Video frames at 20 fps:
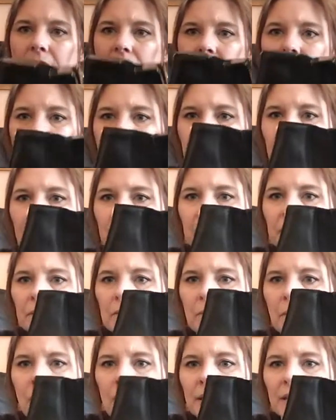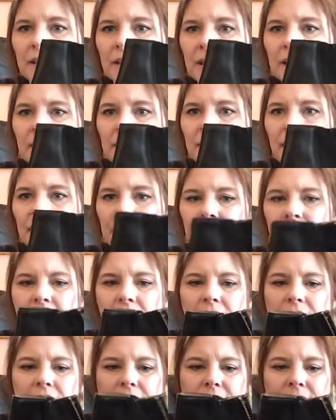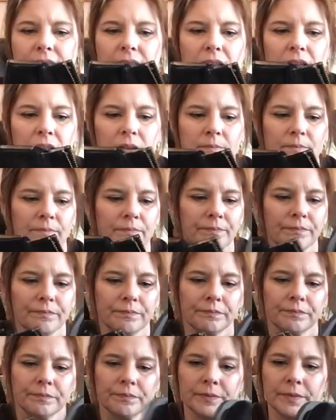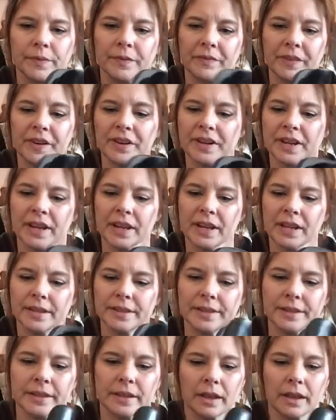It's a good quality leather. It's very nice.